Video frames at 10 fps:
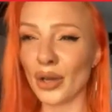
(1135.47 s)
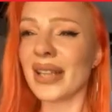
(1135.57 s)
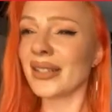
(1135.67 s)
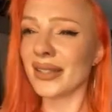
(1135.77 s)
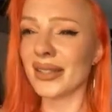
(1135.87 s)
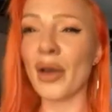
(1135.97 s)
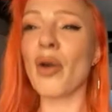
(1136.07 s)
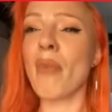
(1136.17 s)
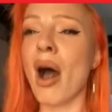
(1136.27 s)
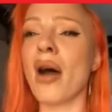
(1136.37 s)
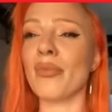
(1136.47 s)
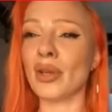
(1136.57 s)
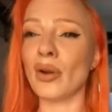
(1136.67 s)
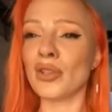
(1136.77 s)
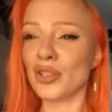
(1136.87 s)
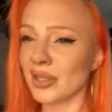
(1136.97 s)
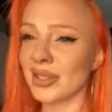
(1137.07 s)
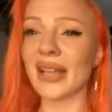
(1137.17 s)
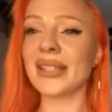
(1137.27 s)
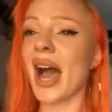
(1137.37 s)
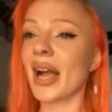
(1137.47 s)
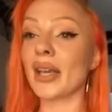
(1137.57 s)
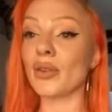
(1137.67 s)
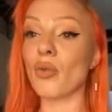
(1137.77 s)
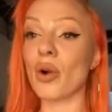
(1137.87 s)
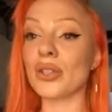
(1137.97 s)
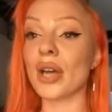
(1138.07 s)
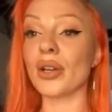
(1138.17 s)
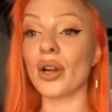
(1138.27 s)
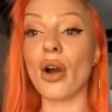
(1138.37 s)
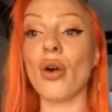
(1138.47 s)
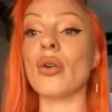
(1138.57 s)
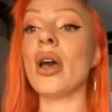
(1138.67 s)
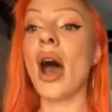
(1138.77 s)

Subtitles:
That's a single mom, and she's attacking the world on her own.